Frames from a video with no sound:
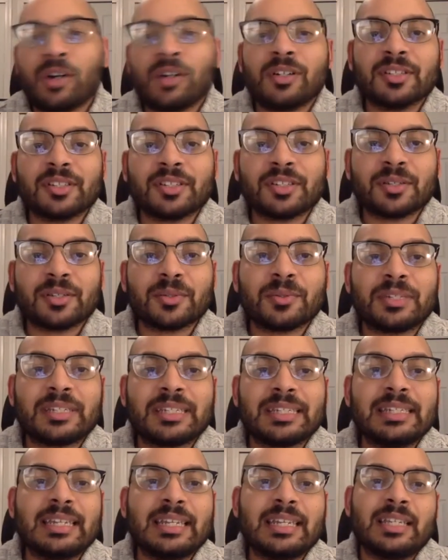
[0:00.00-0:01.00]
also
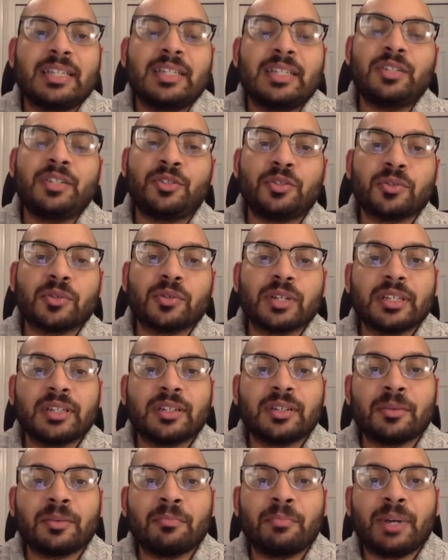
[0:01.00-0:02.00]
today
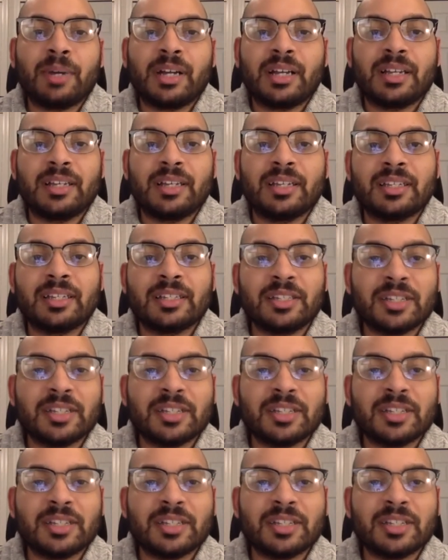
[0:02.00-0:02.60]
joined by